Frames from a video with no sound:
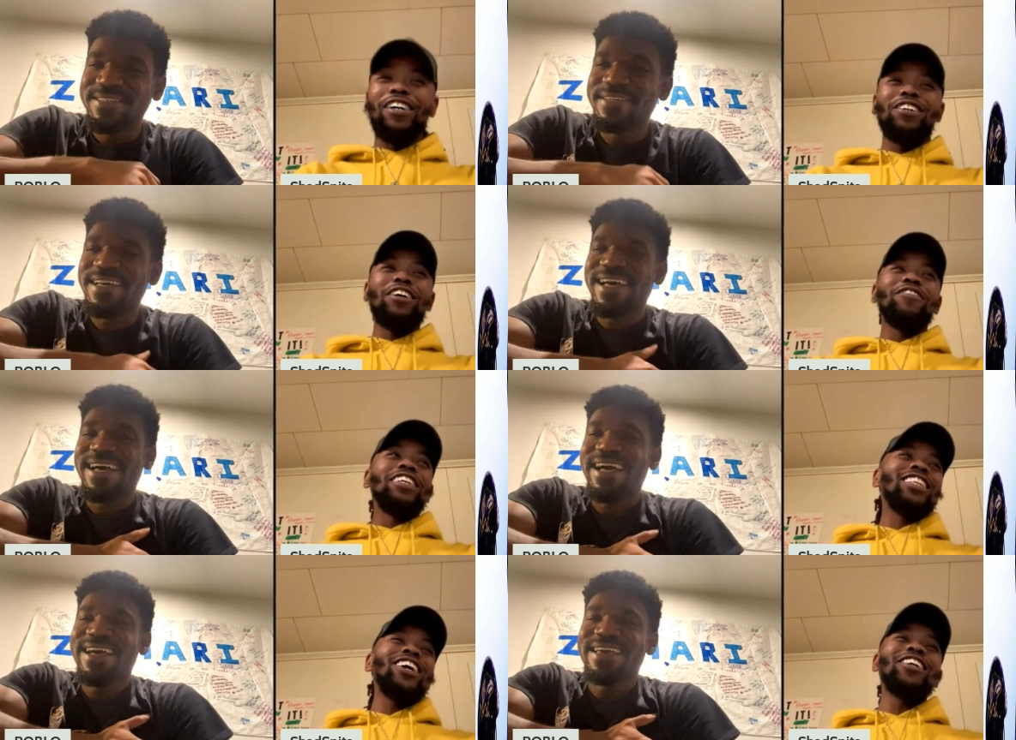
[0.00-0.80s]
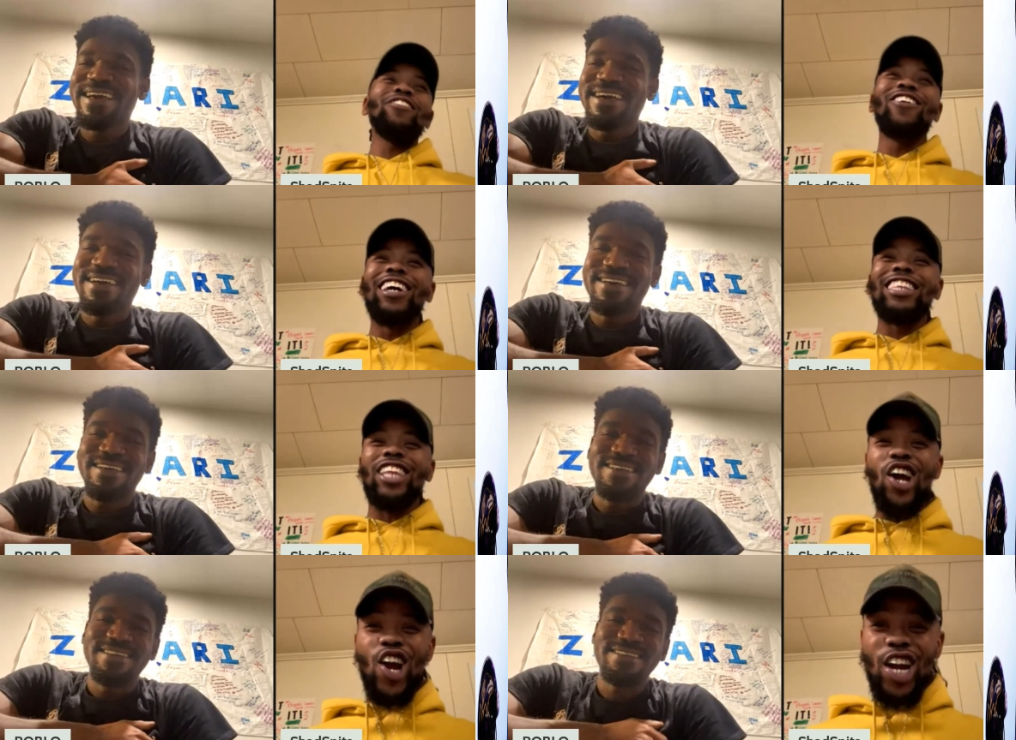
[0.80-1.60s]
Speaker 1: with me?
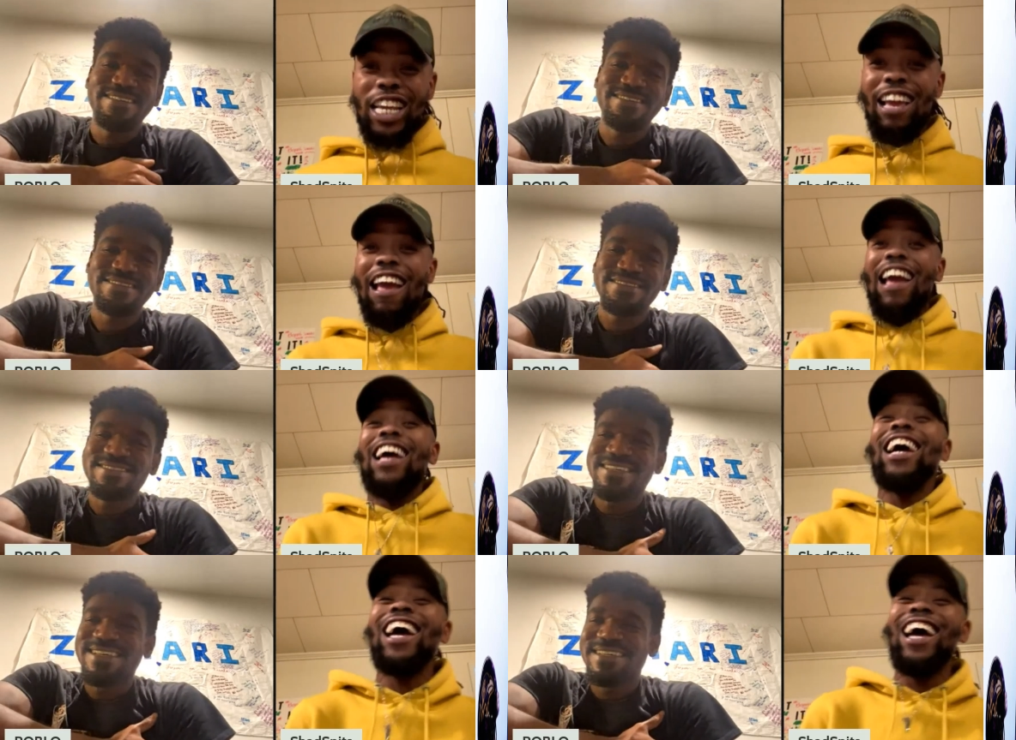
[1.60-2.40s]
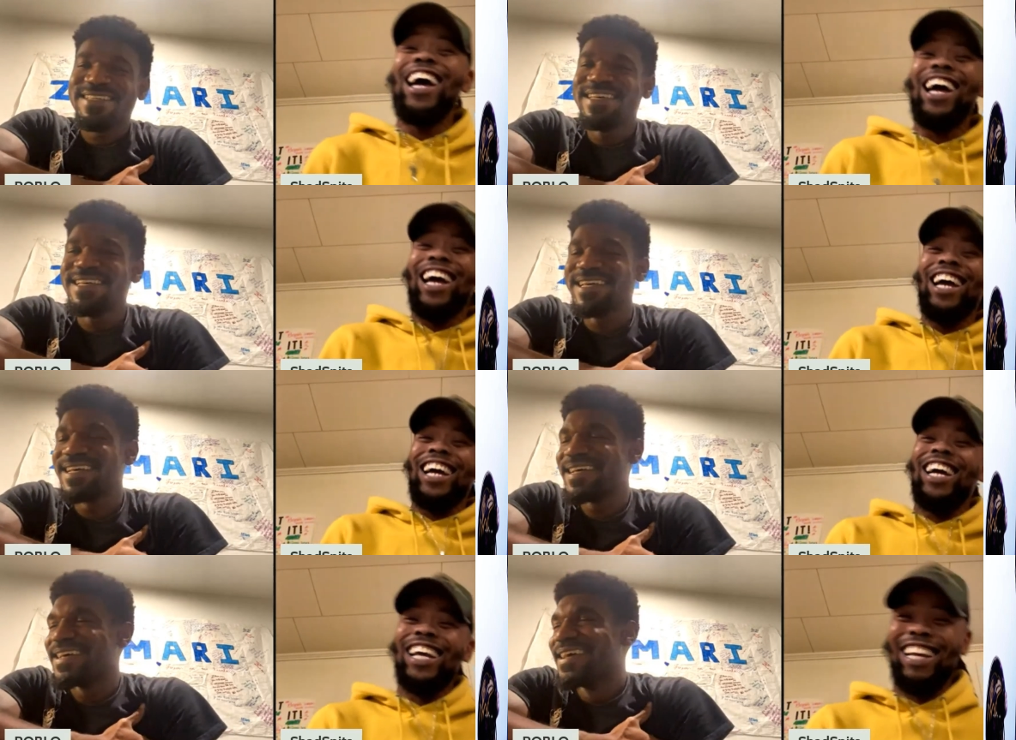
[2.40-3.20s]

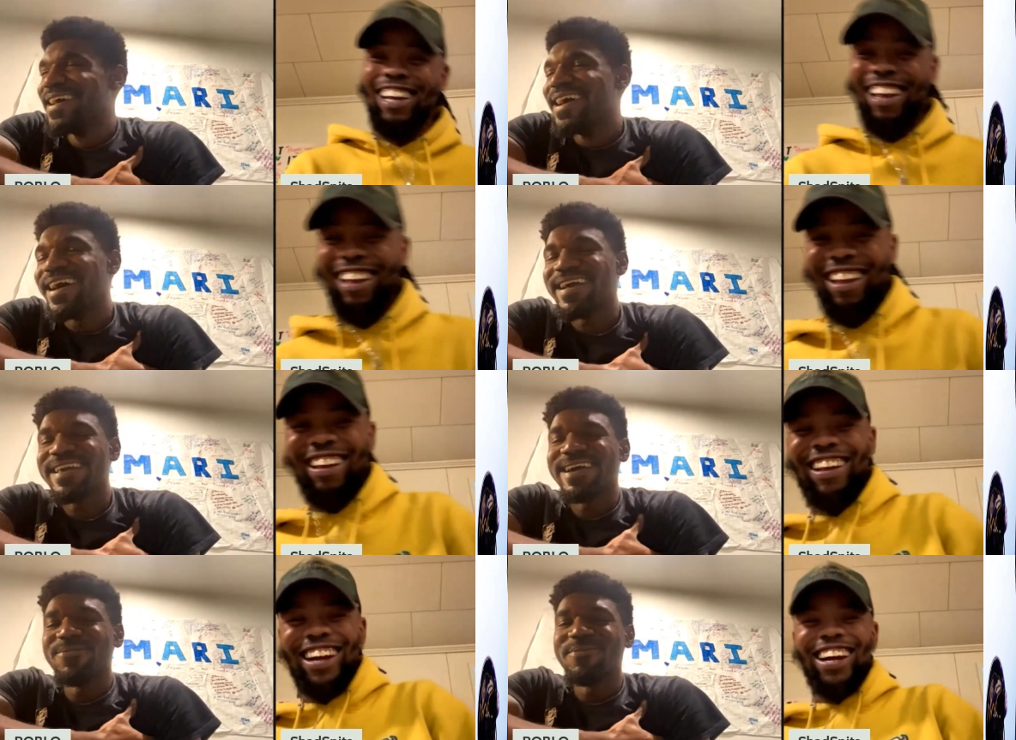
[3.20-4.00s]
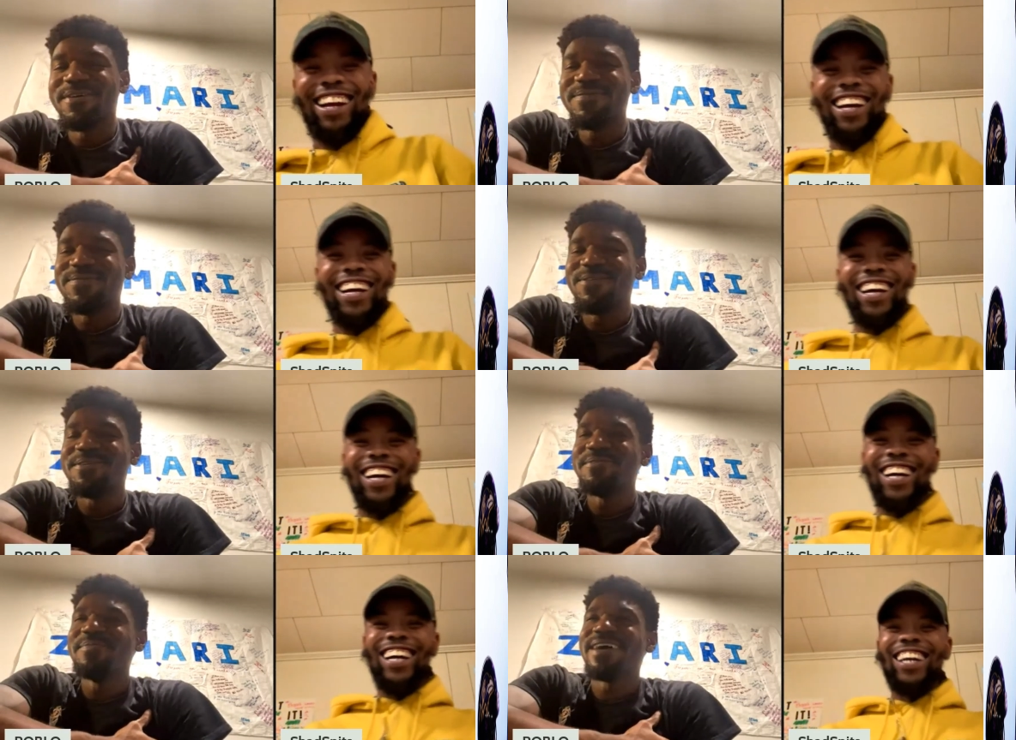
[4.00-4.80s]
31-30.
Speaker 2: I got one for
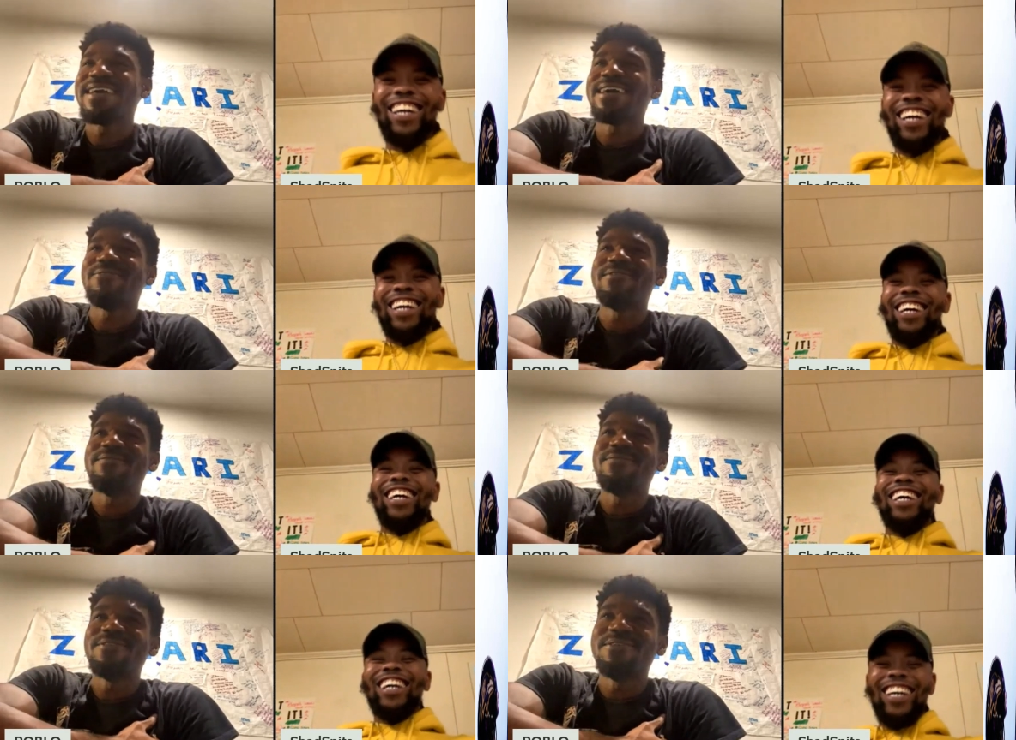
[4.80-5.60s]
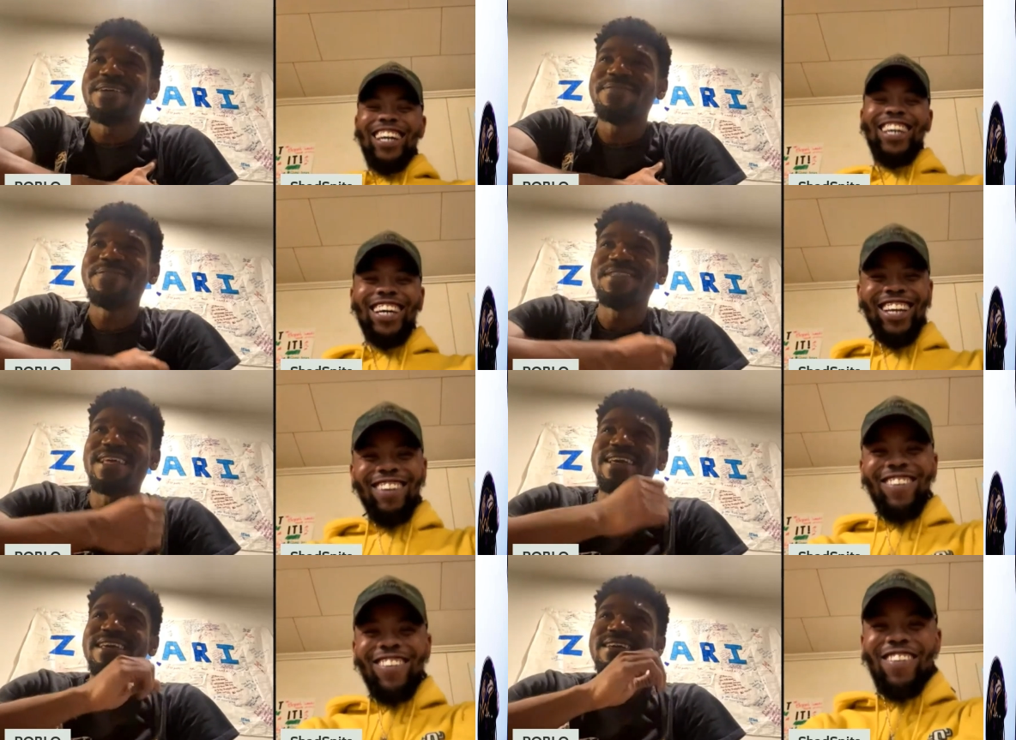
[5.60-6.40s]
you, man. I feel
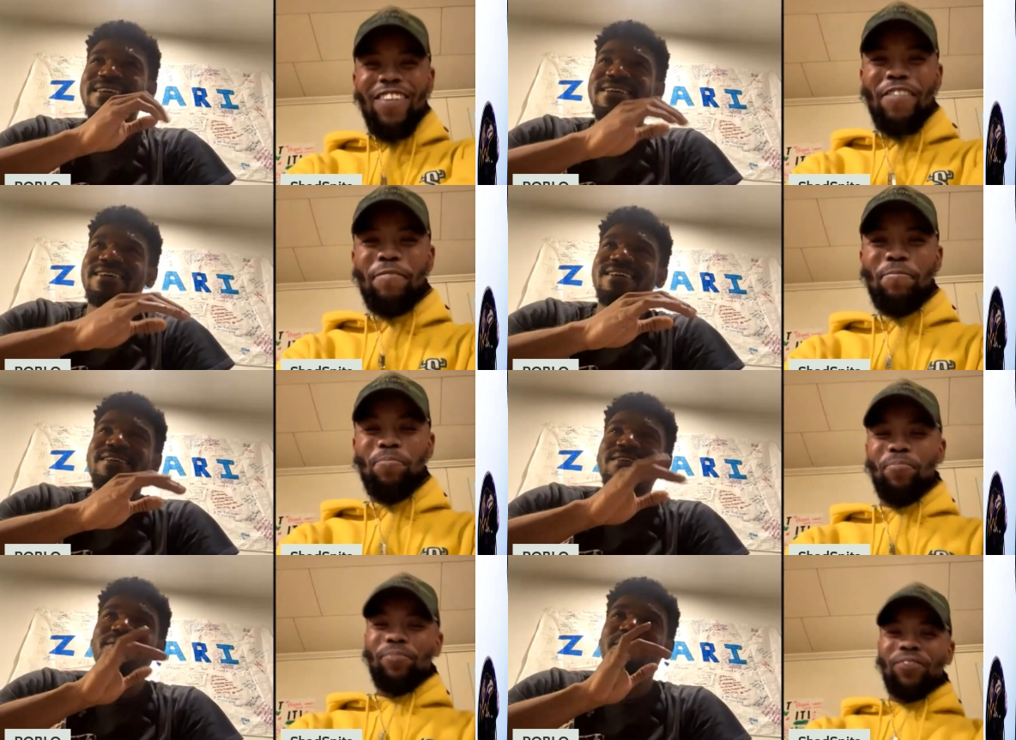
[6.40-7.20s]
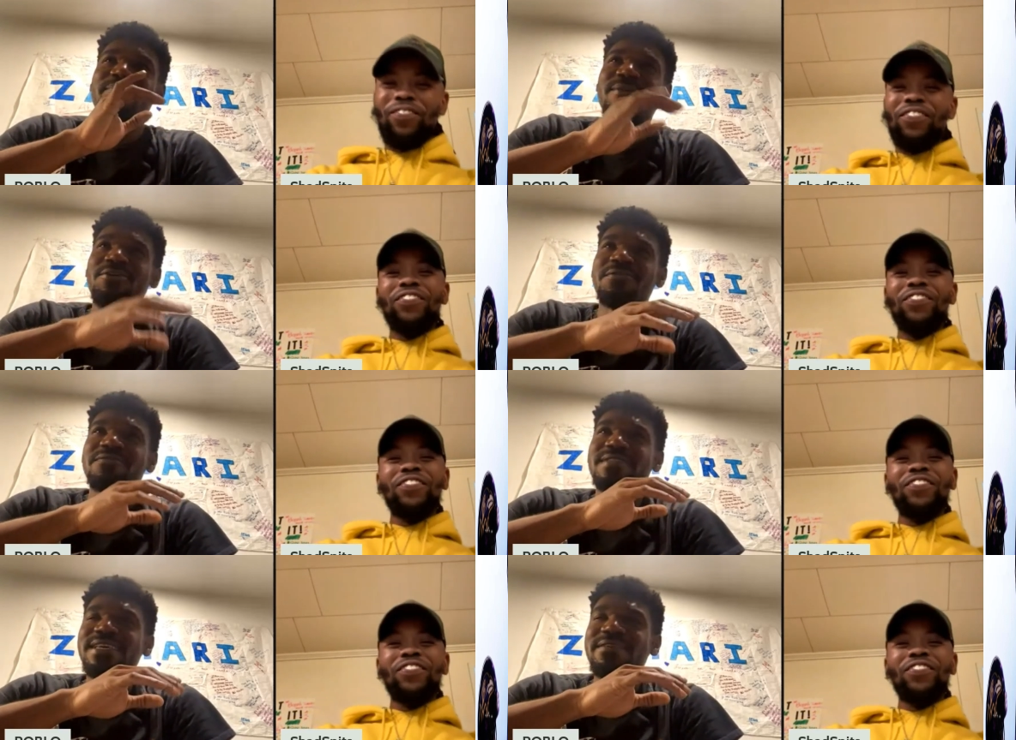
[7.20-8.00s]
like
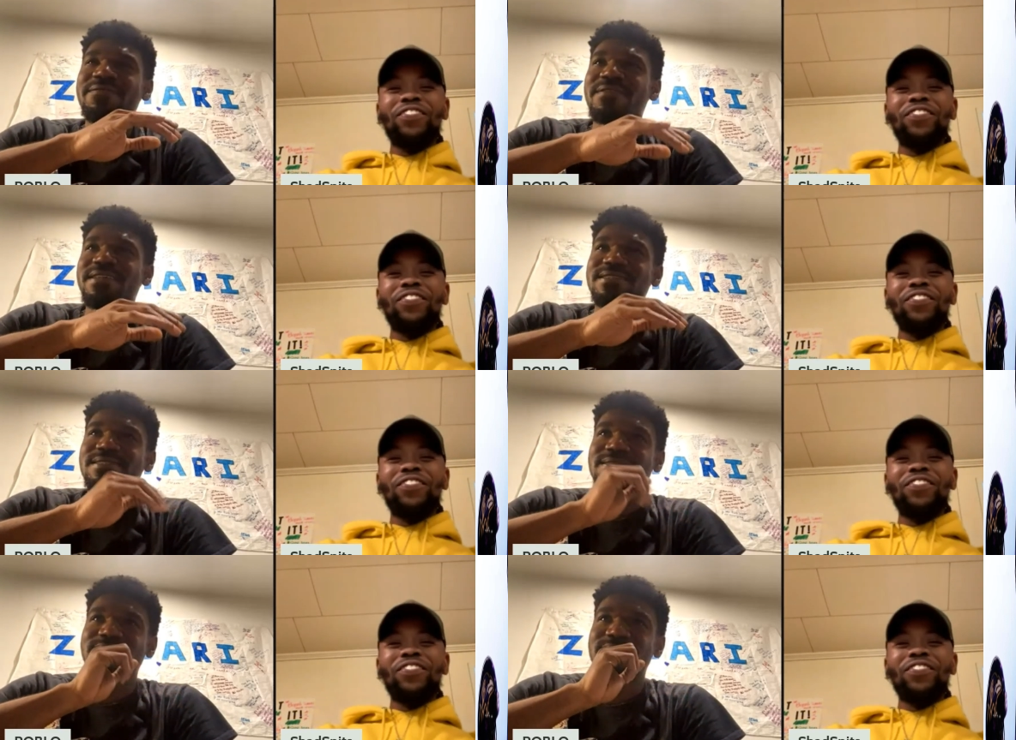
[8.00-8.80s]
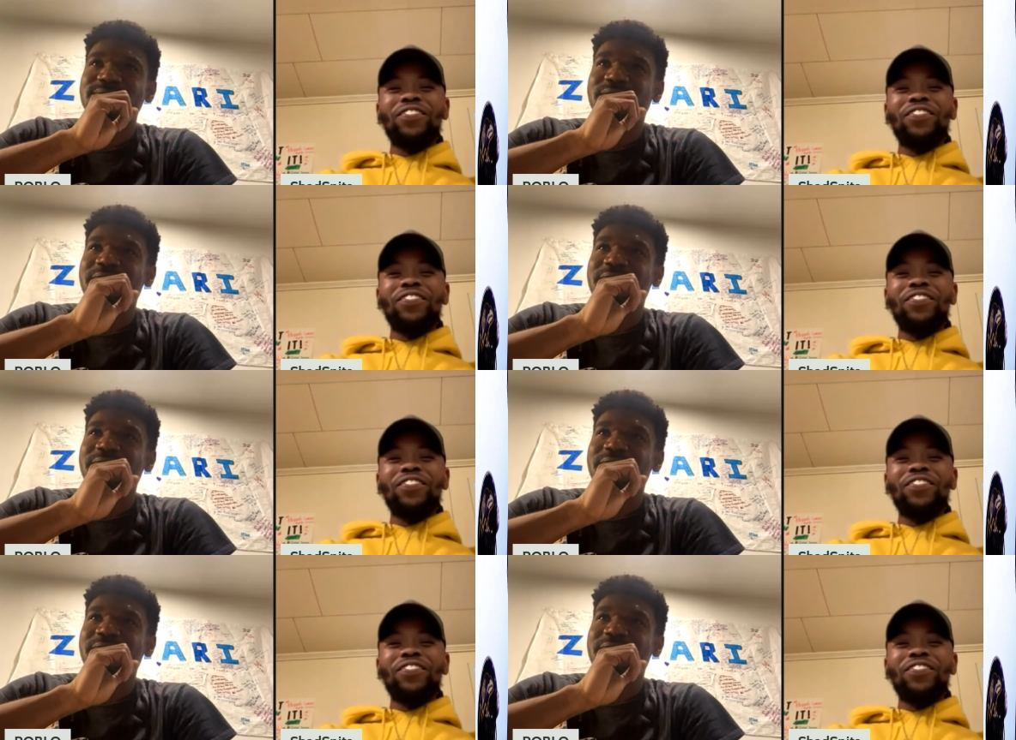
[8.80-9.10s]
both defenses. Oh,